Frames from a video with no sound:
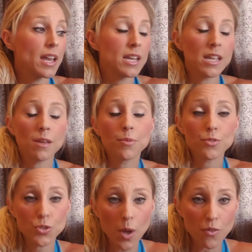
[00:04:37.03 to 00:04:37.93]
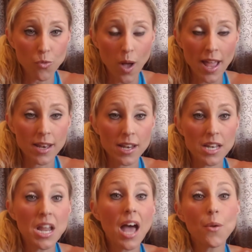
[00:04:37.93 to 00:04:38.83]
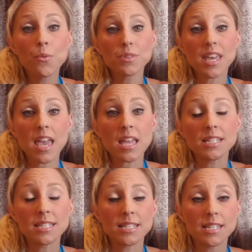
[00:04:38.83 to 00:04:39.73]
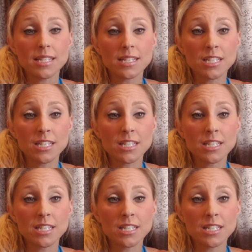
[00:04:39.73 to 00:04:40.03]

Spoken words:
in Hebrews 12:1, not only does it